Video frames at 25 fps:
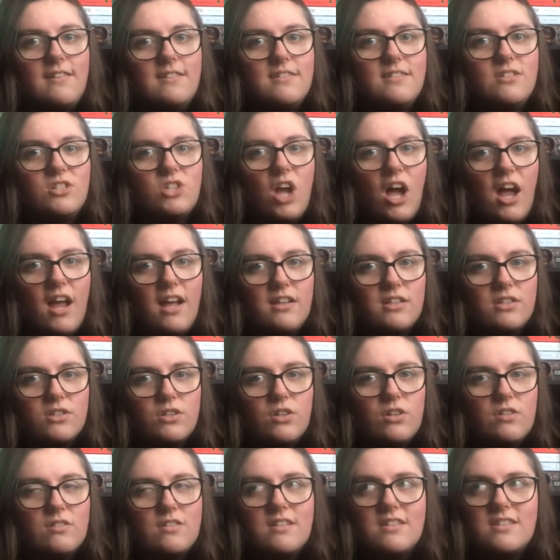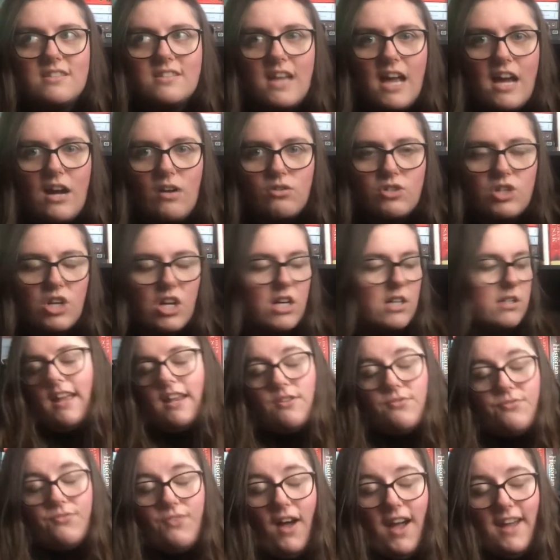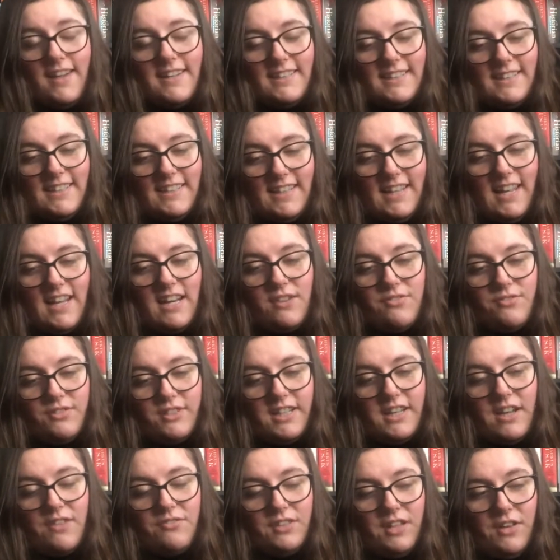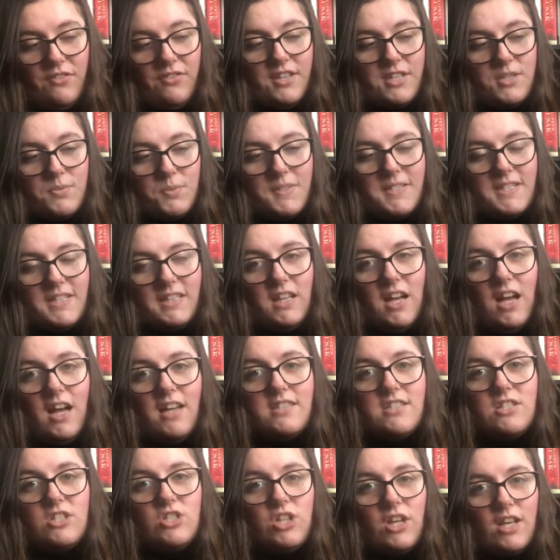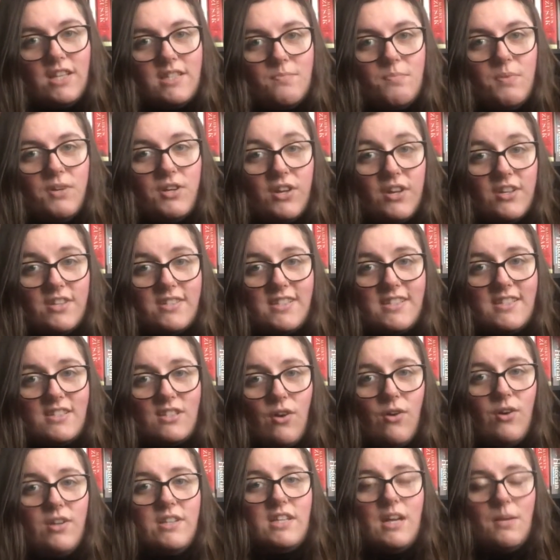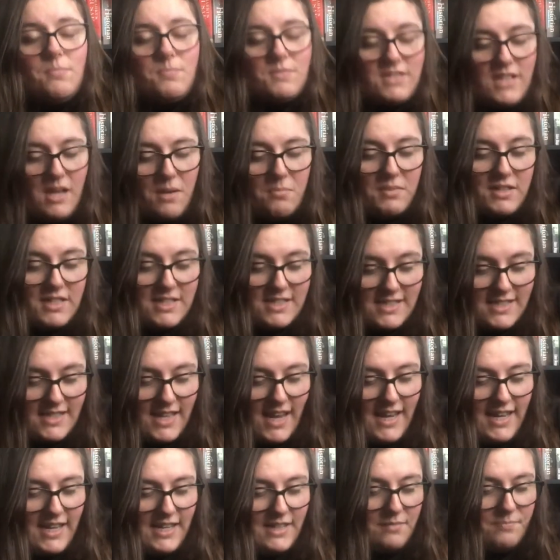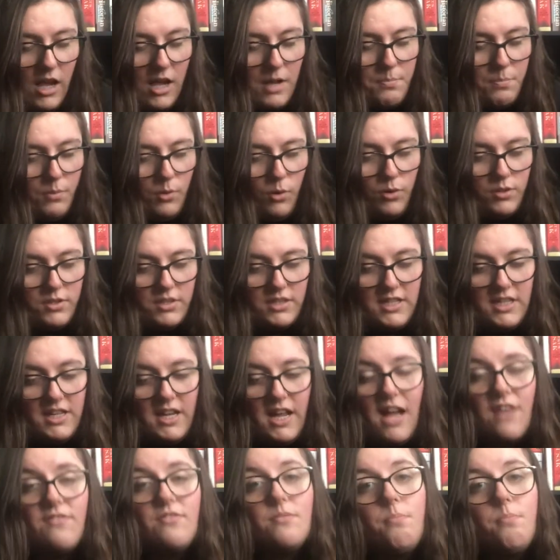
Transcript: childhood nostalgia. And finally, and I feel like I've left this one to last just because it's going to upset me to say it, I bought the ever